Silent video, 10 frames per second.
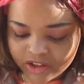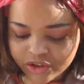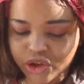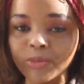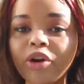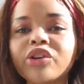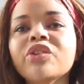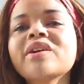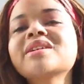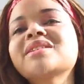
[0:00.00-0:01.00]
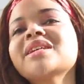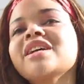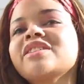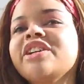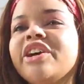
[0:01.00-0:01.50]
so your Mercury is
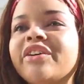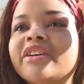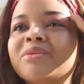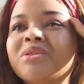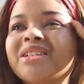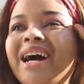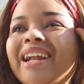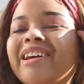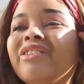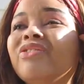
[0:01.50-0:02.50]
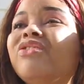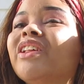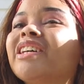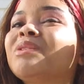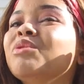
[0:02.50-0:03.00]
Sagittarius, which kind of
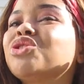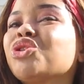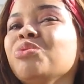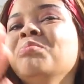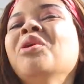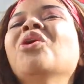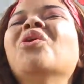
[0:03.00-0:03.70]
conflicts with your moon.